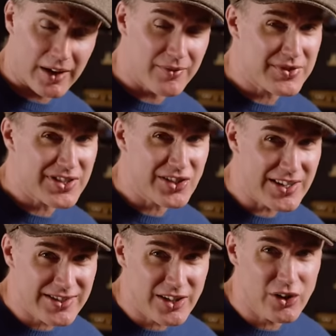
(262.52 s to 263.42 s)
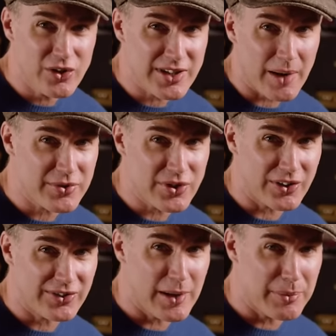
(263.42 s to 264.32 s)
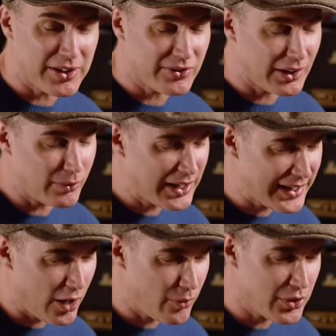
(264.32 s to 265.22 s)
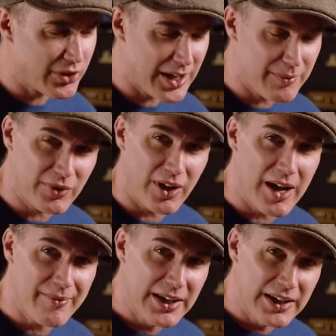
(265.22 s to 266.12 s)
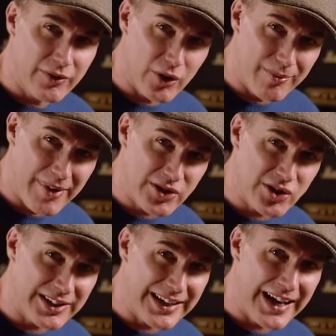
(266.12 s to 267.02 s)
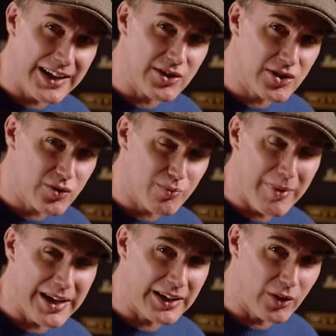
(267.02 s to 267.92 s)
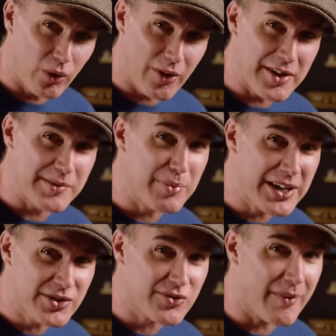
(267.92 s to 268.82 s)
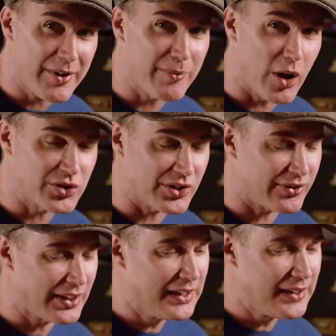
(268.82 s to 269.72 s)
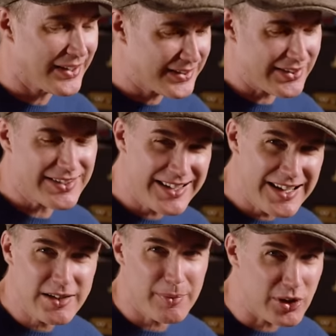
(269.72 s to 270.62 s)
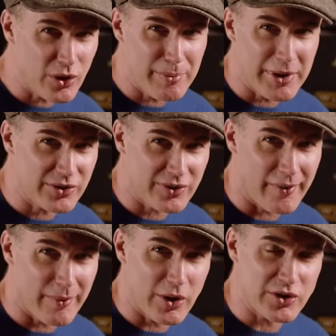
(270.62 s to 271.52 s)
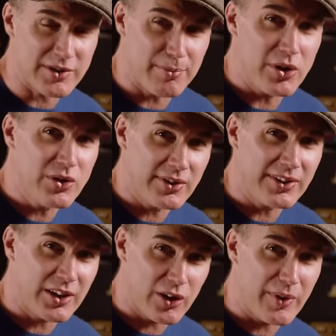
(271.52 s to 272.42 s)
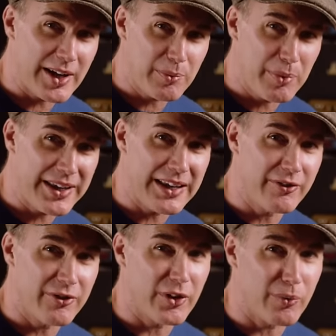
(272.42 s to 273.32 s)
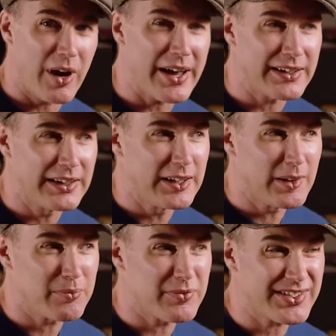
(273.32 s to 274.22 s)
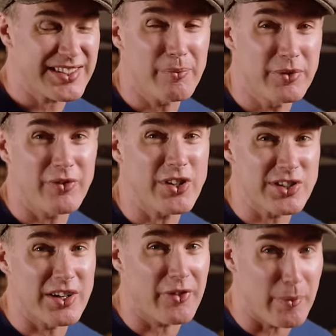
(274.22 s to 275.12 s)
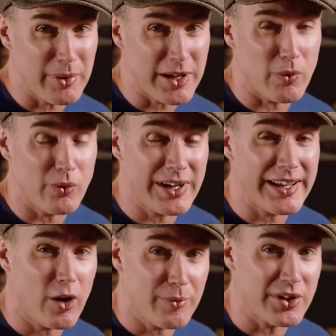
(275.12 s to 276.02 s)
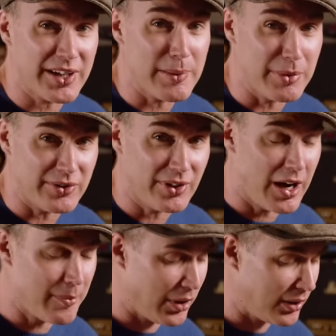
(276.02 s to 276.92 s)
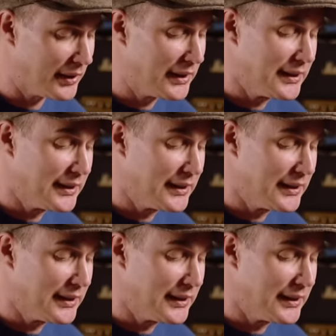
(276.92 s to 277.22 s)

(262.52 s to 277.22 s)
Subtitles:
I'm suggesting you use upstrokes here because it'll really help you keep time if you're imagining your hand is making all of these big strumming motions. It doesn't need to be doing big strumming motions, but using the correct picking for the right subdivision of the beat will really help you keep in time well.